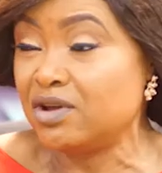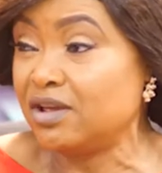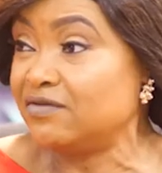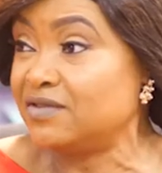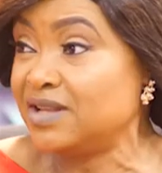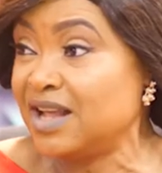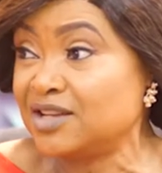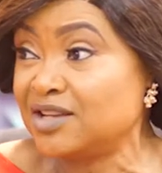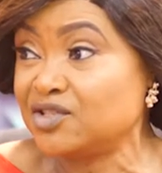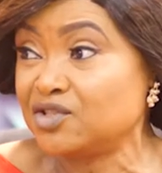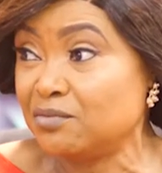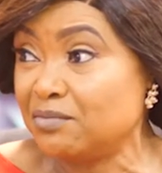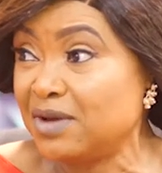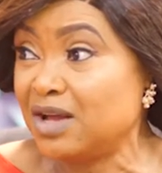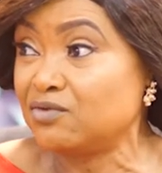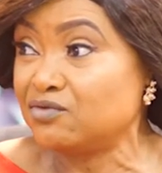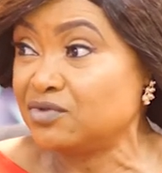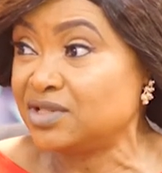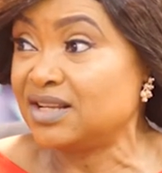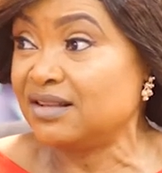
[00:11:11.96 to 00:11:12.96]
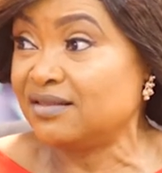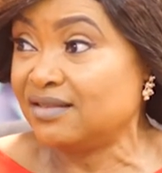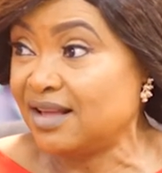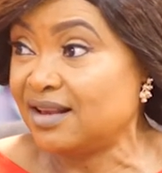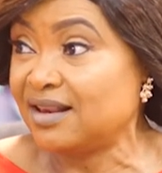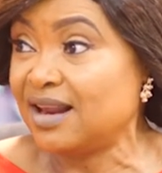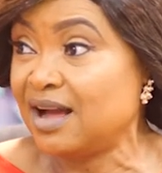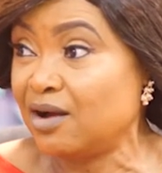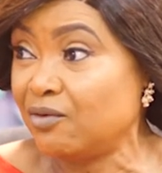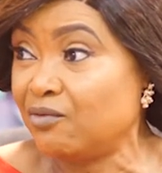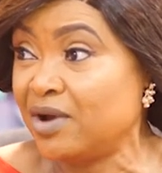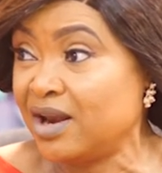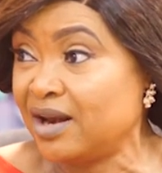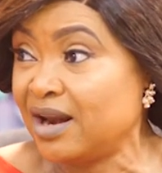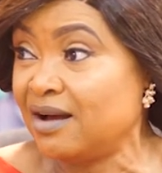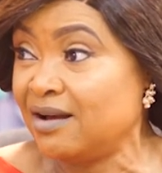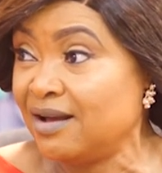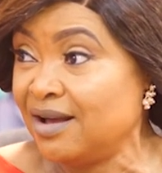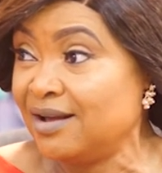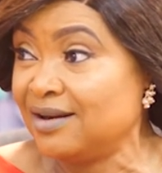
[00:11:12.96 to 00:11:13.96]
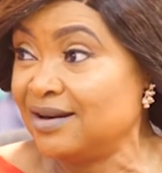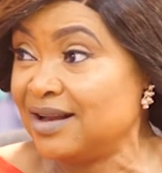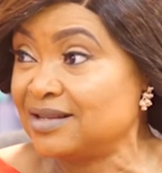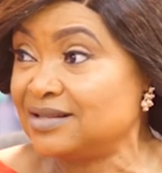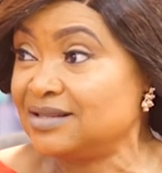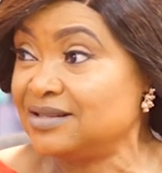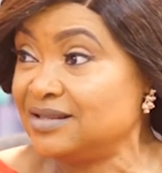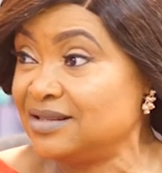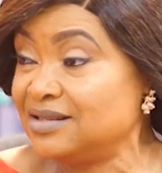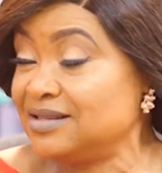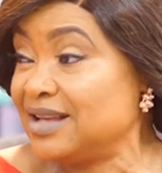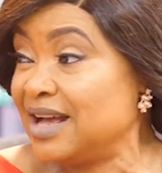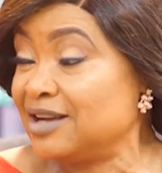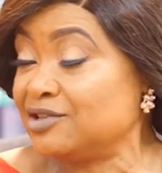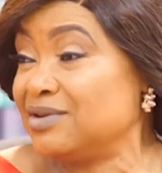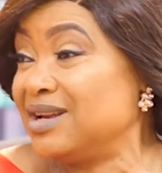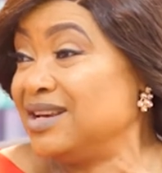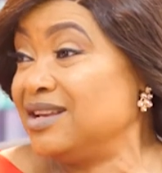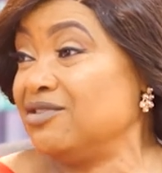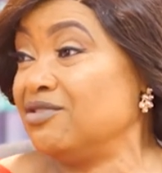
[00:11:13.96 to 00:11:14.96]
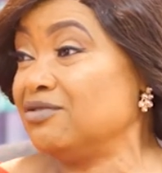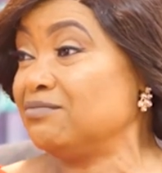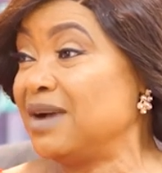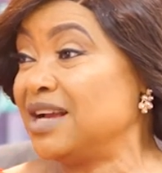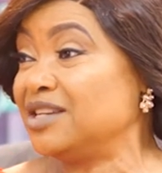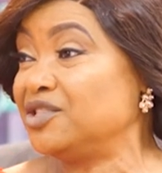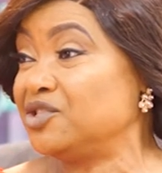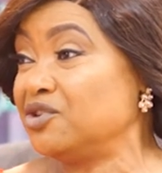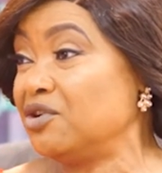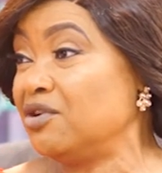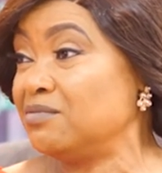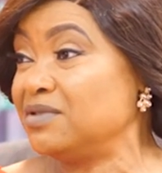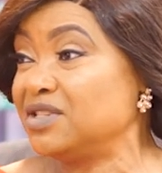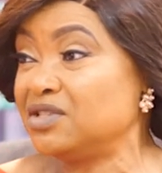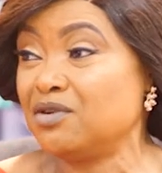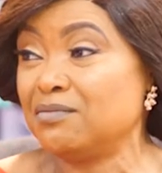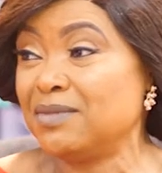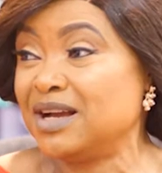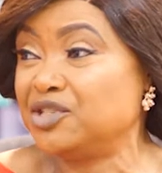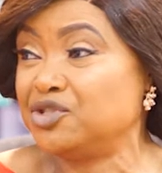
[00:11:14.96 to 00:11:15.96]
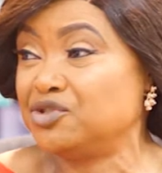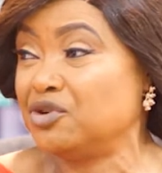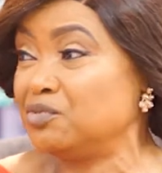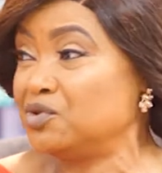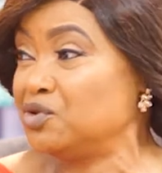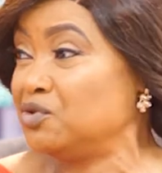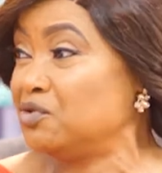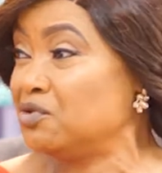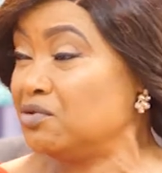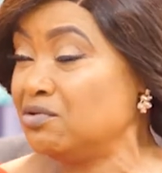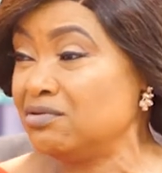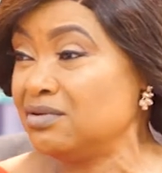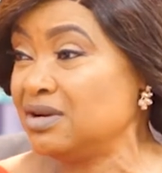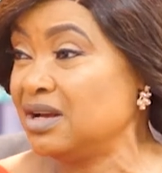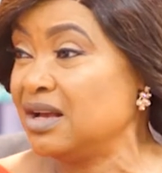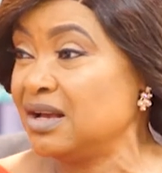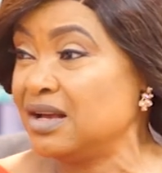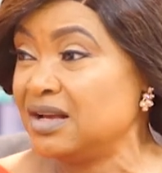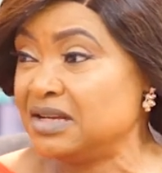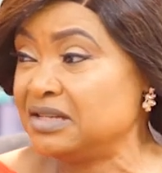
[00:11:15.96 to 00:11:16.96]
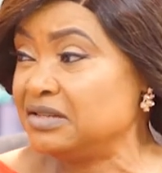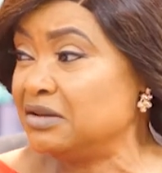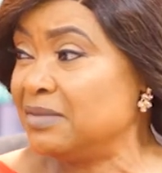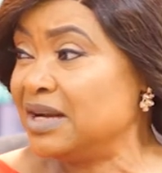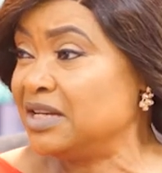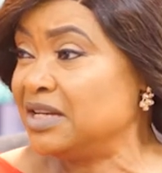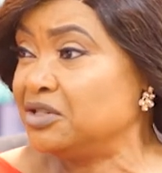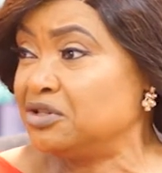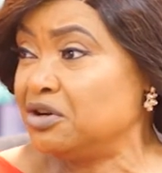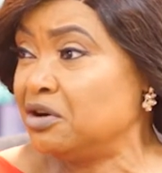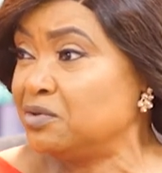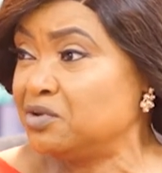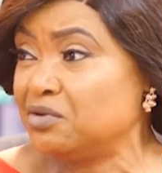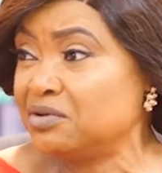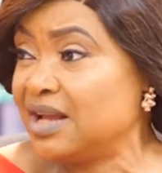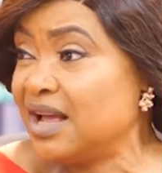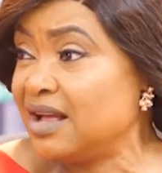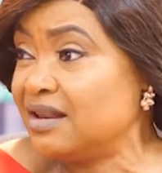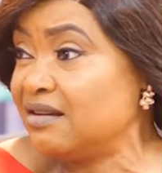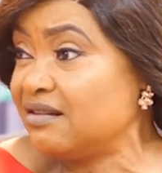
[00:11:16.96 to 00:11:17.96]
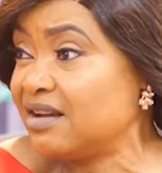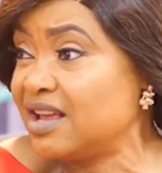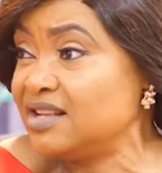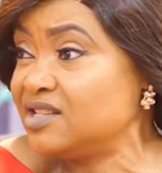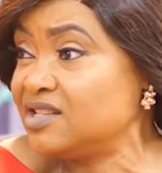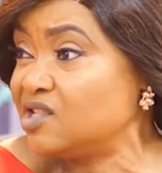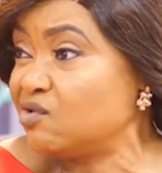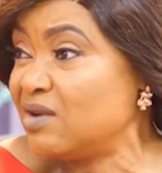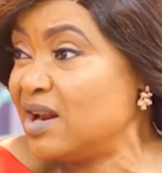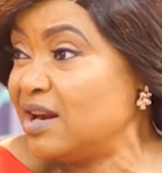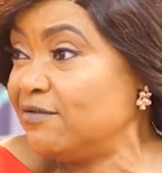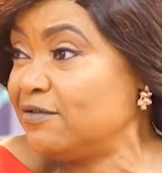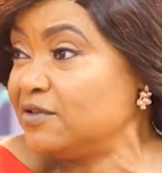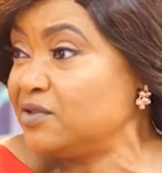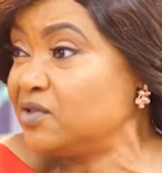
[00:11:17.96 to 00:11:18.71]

if there are some men who still think that way now, that this is actually not my job. It's not my job to cook. It's not my job to get the kids ready for